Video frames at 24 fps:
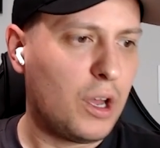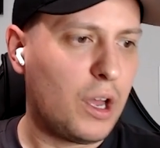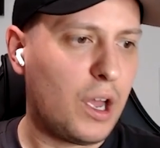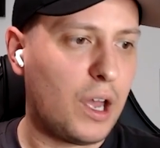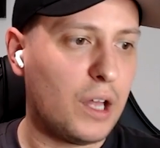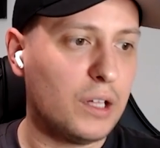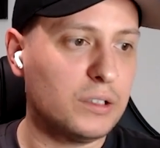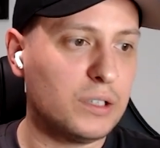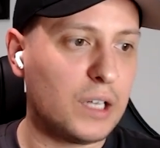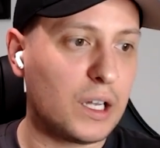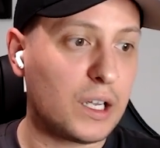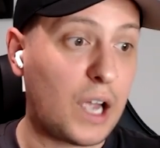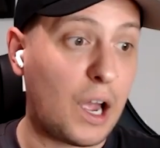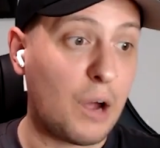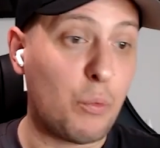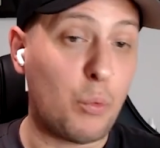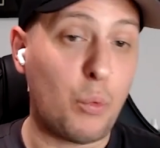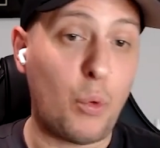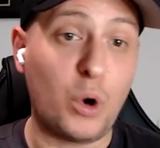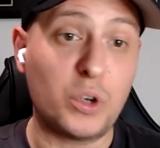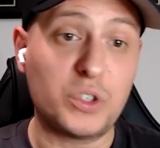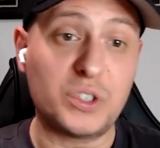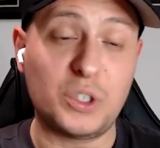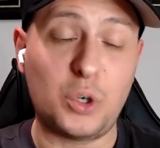And like, I
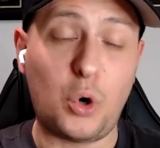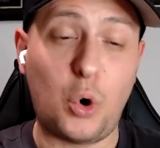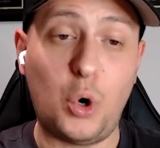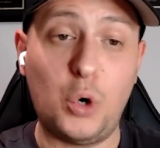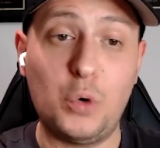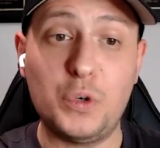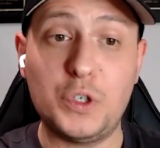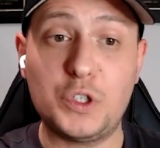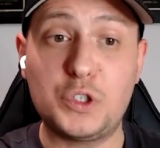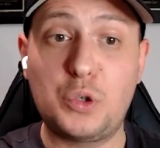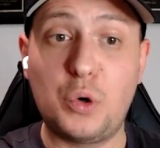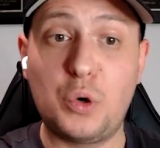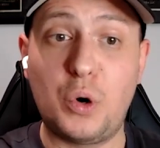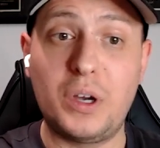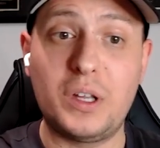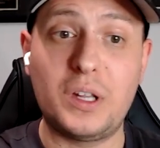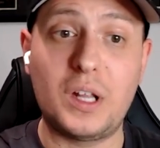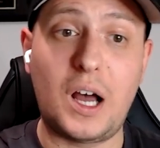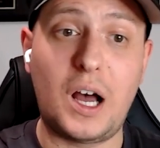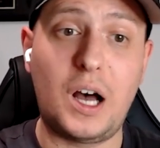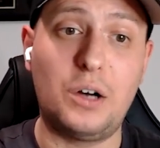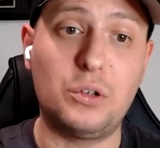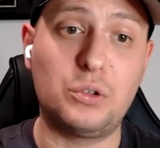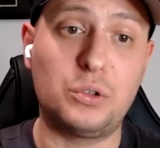was always going
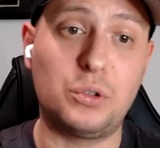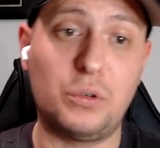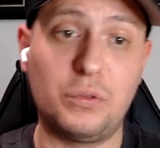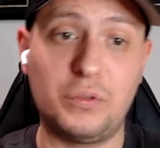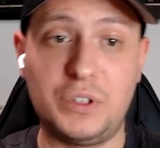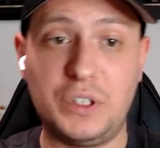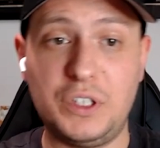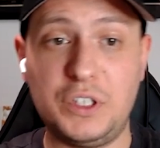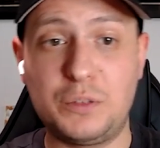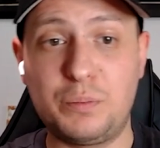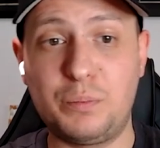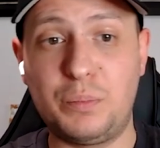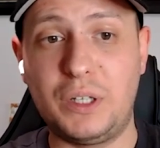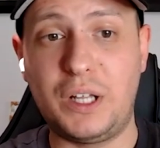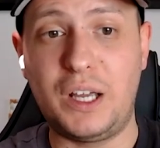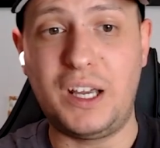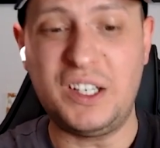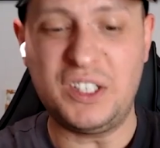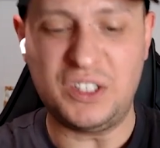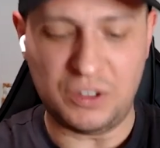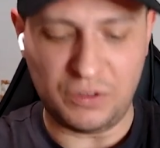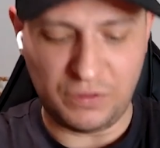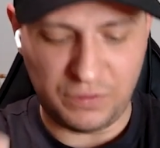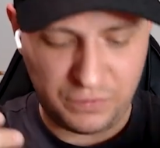out of this
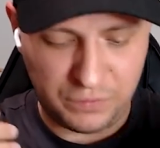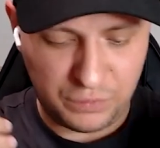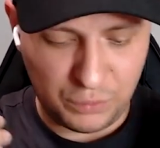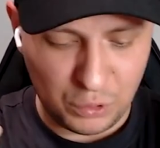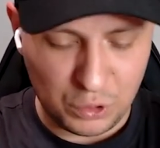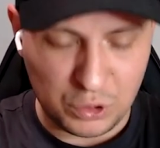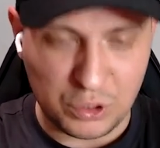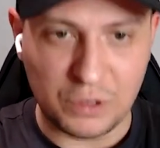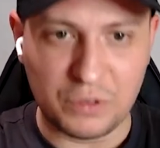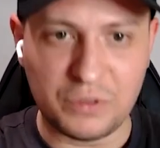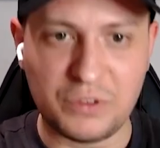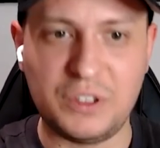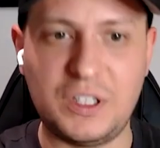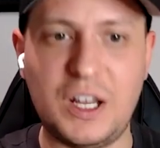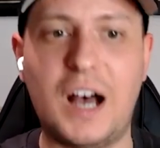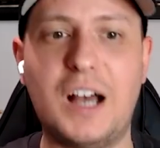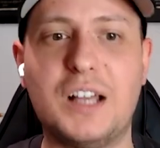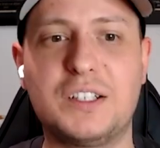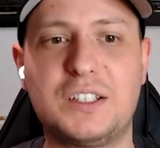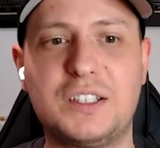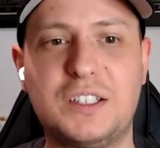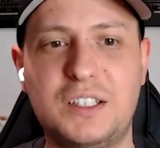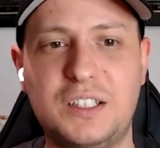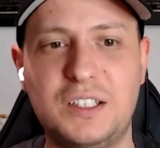place full of
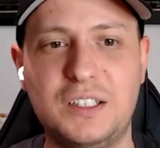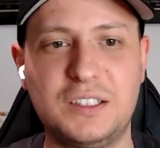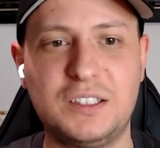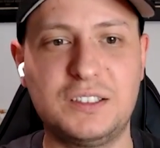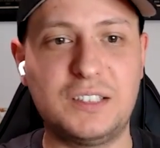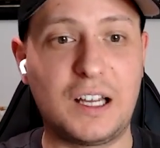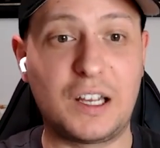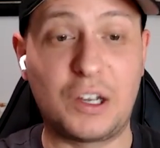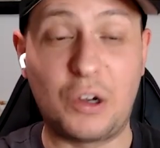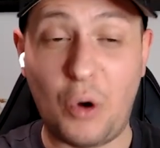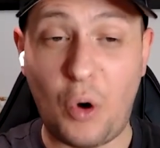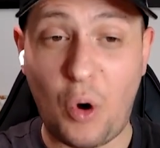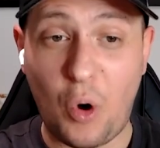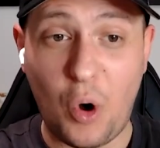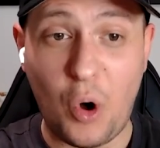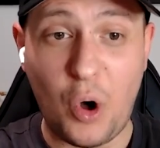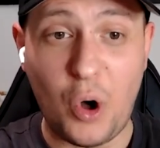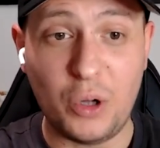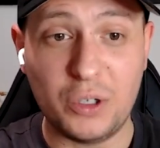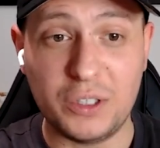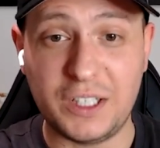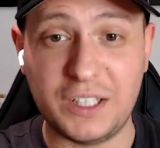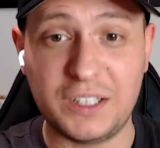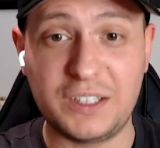dust, like
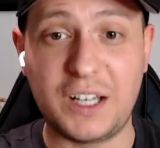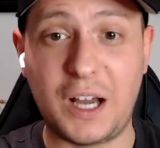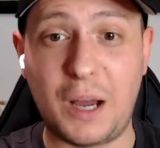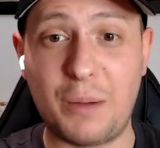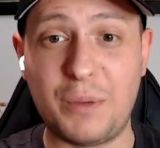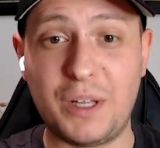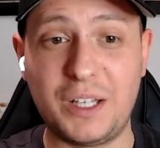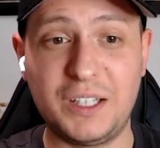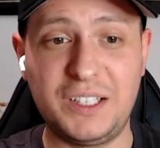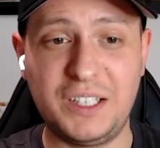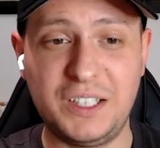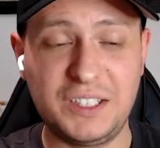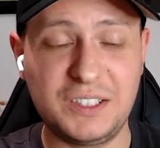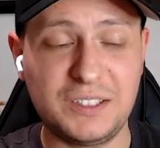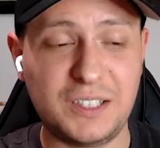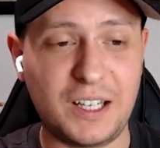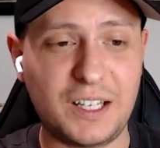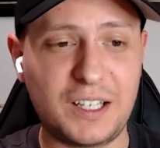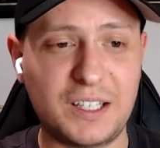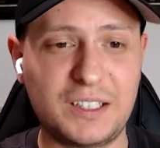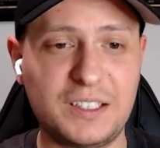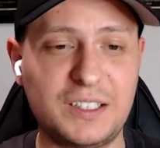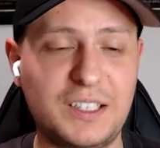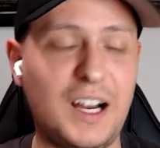all the time. And this
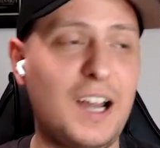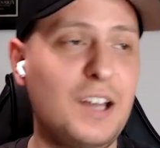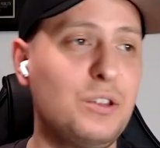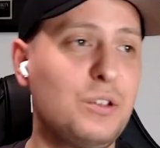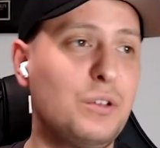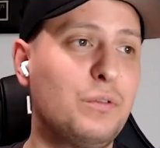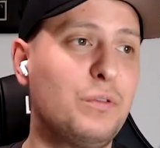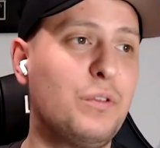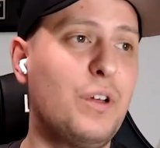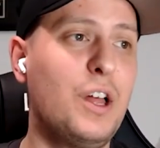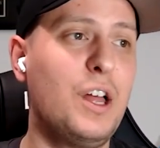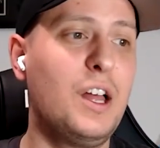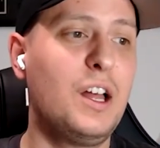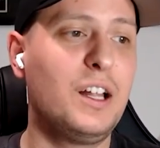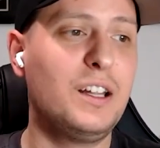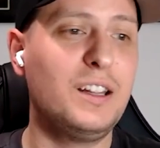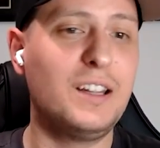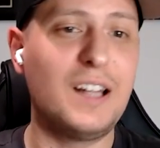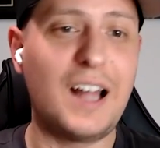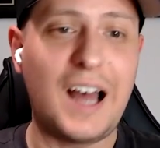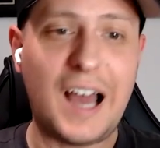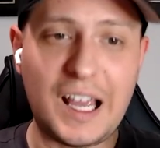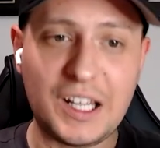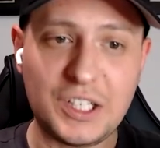like kind of
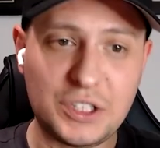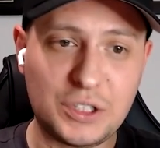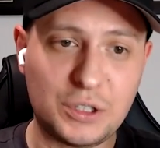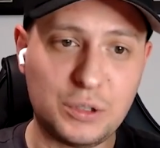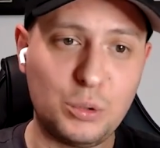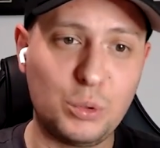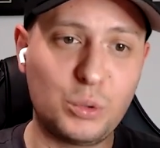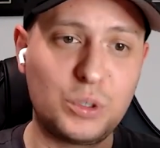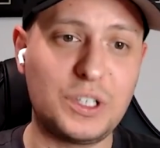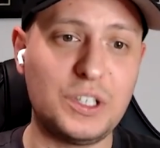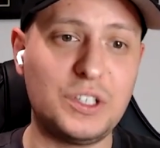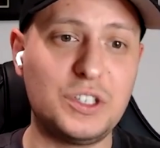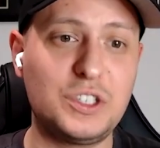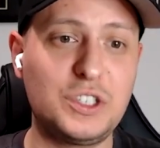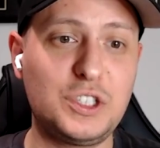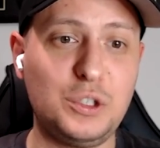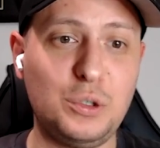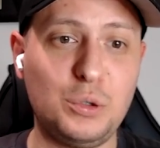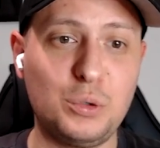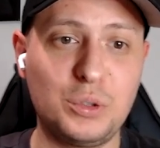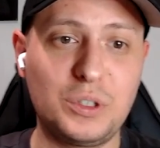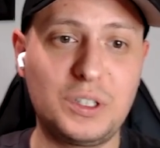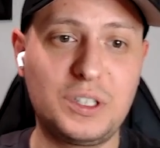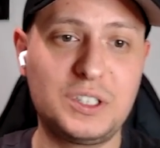nice looking
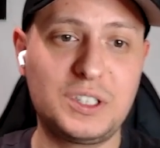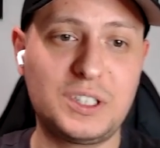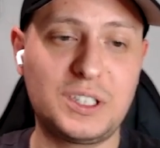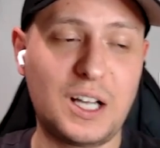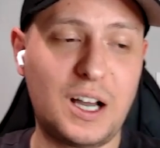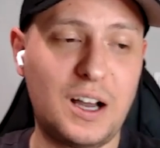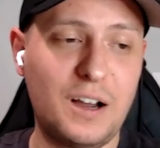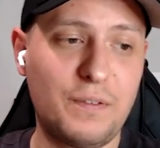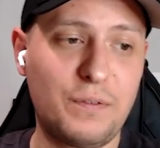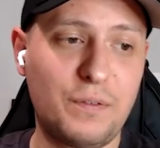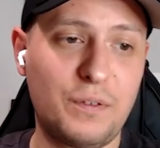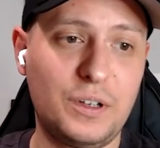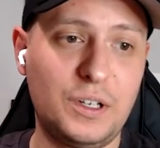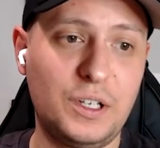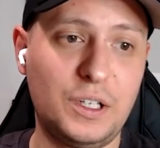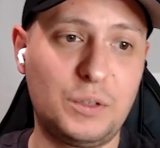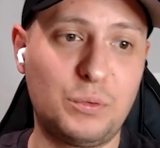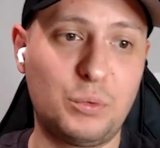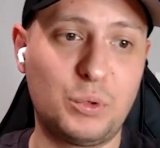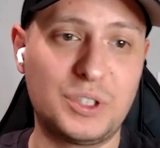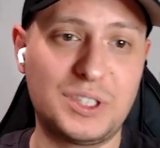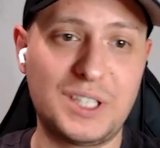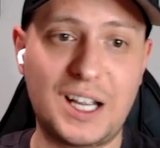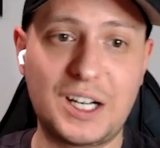suit stuff,
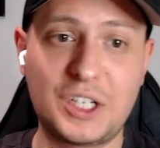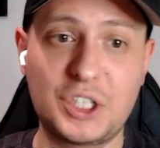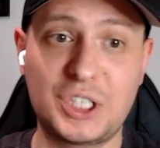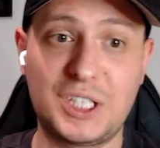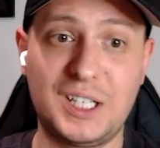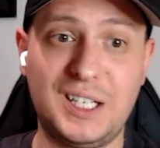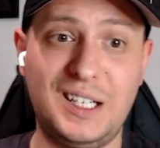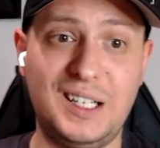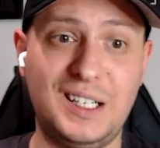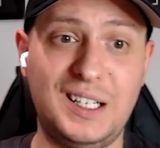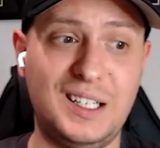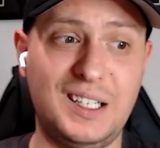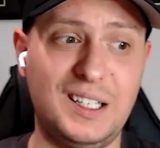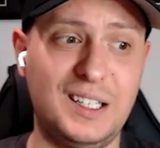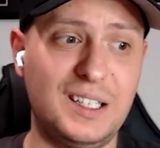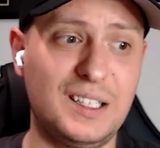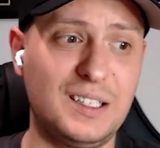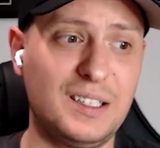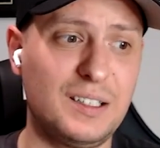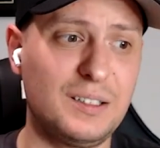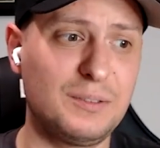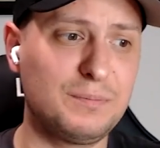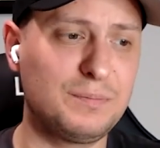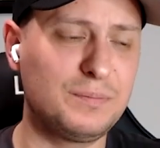it was
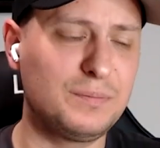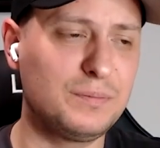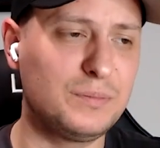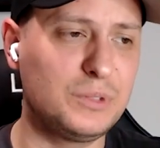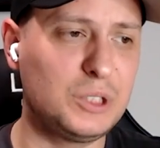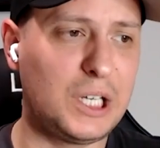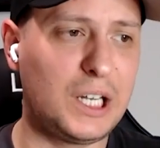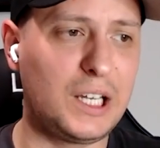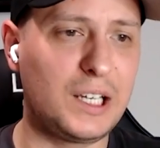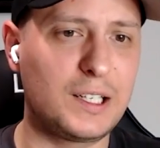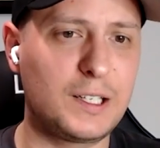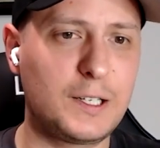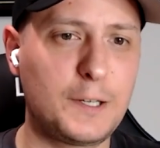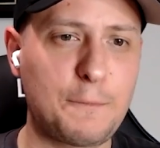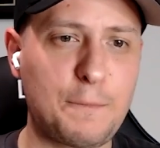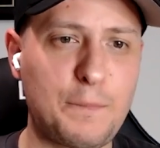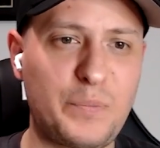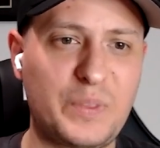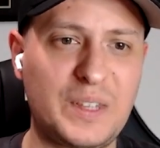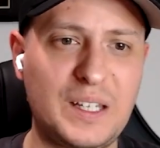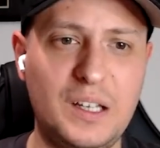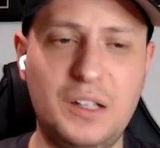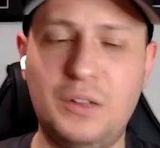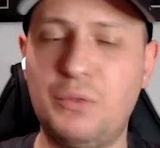actually like,
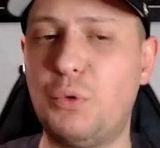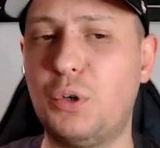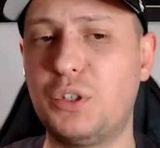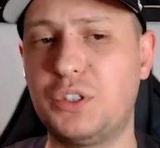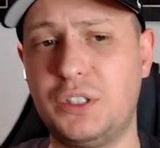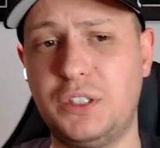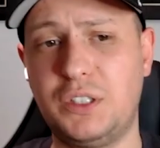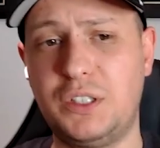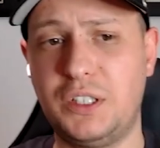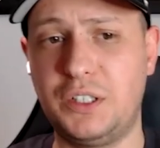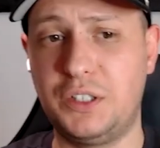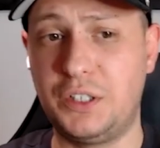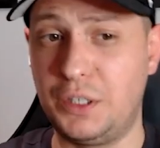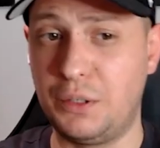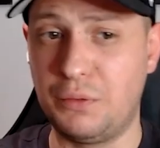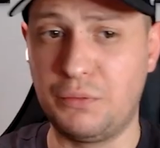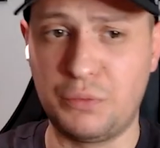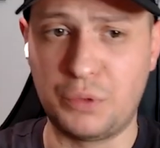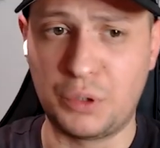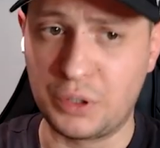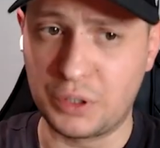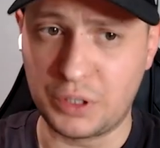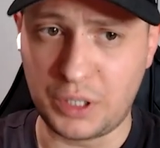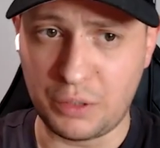it wasn't the
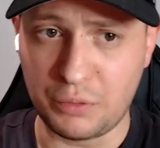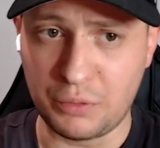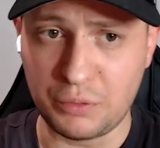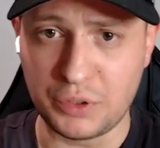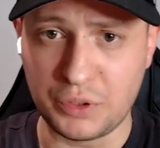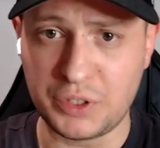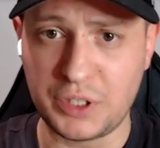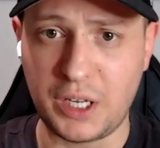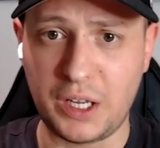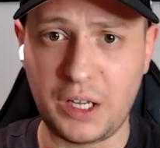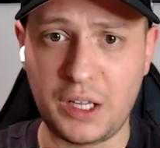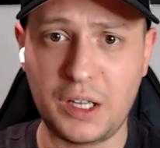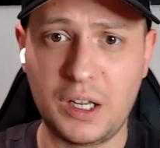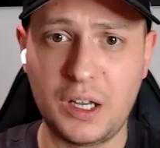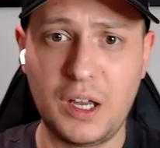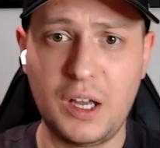dream work, I would say.